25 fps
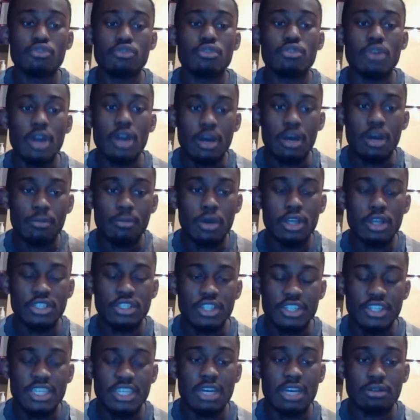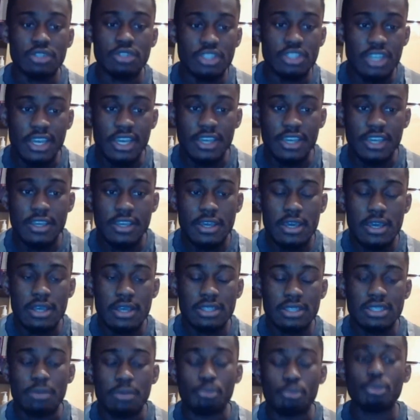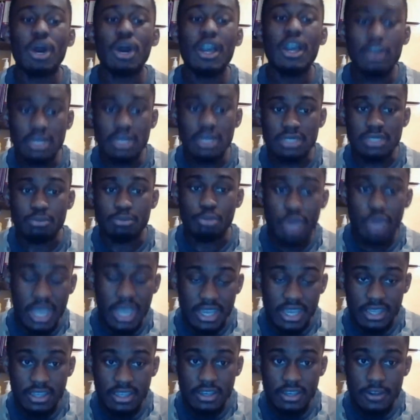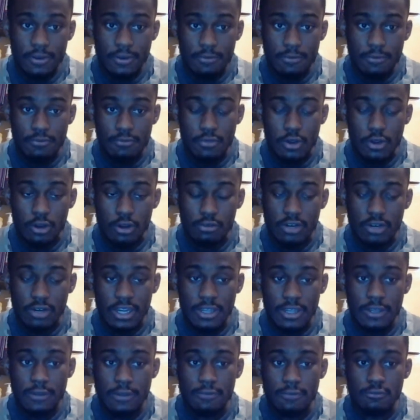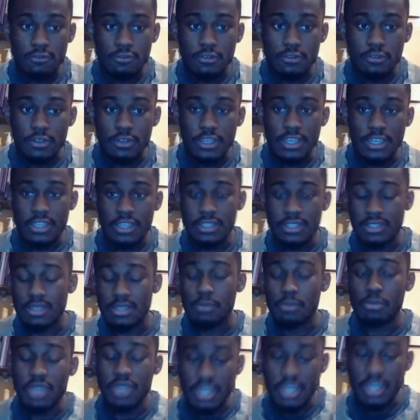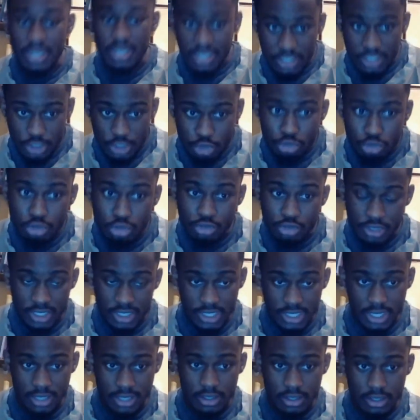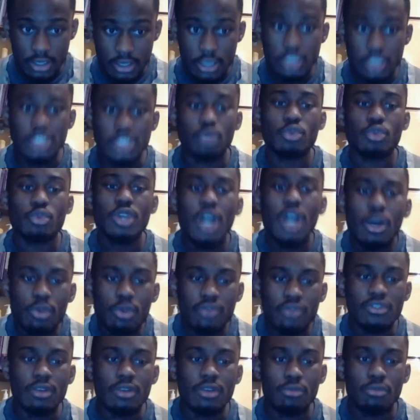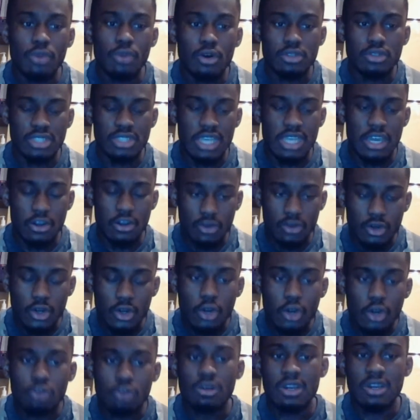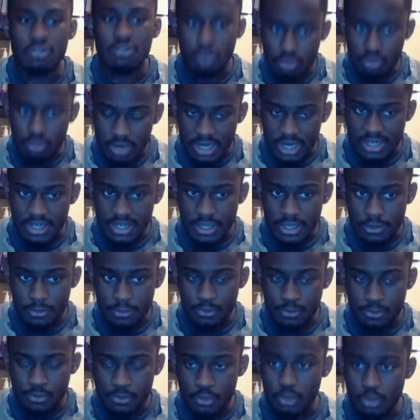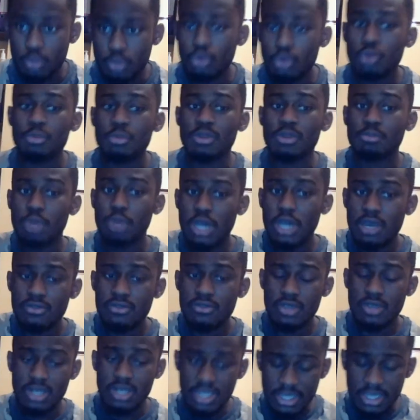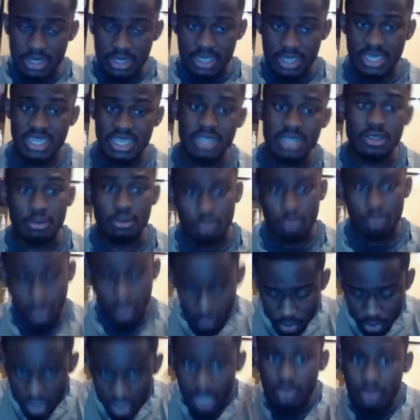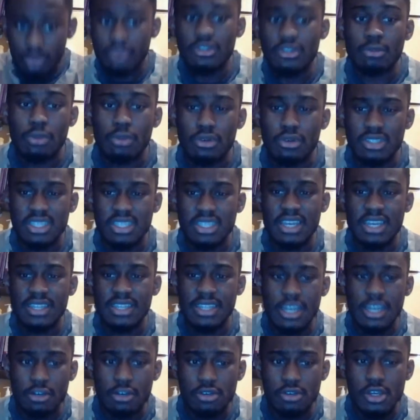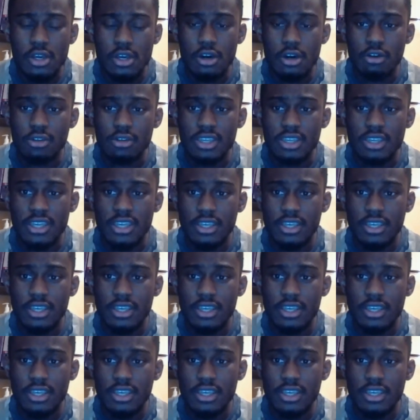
You, you people, man, have no right having ownership of a Bible, man. Hey, but you can buy all the Bibles you want, write all the books you want. The Most High did not open the majority of you people's eyes, man, to see this thing.